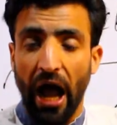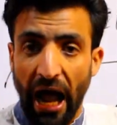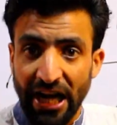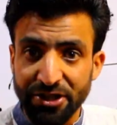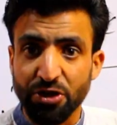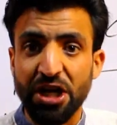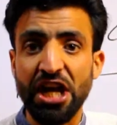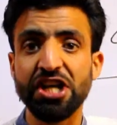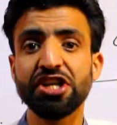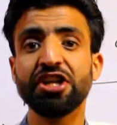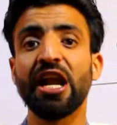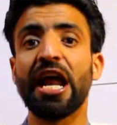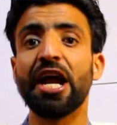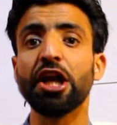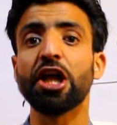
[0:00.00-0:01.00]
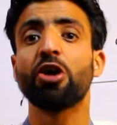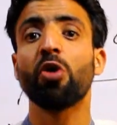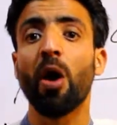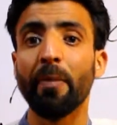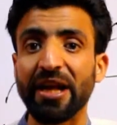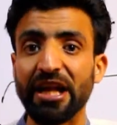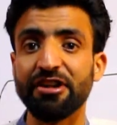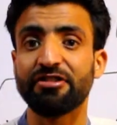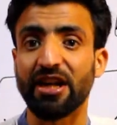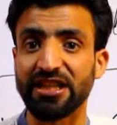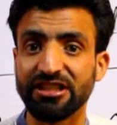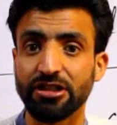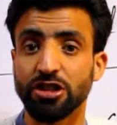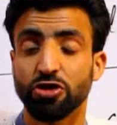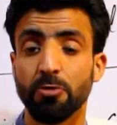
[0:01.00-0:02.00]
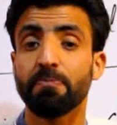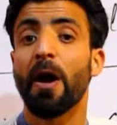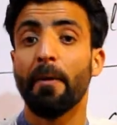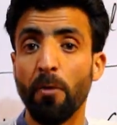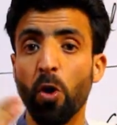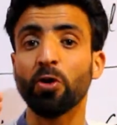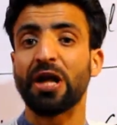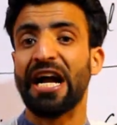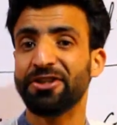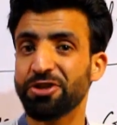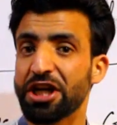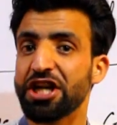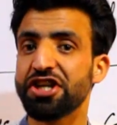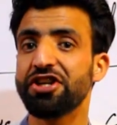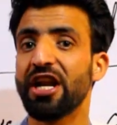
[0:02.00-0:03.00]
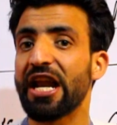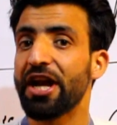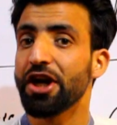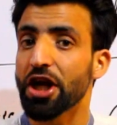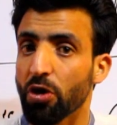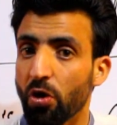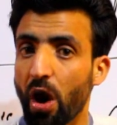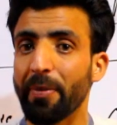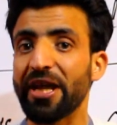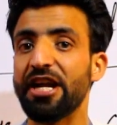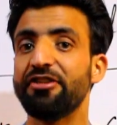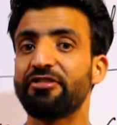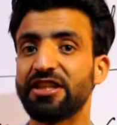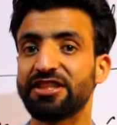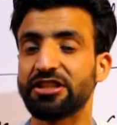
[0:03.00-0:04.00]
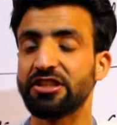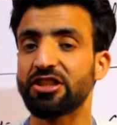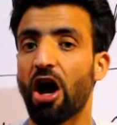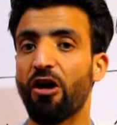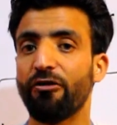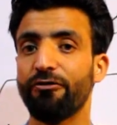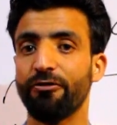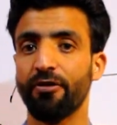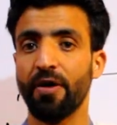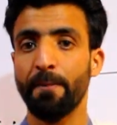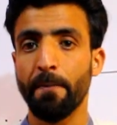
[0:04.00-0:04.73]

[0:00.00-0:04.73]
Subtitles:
educational and economic interest, to promote educational and economic interests of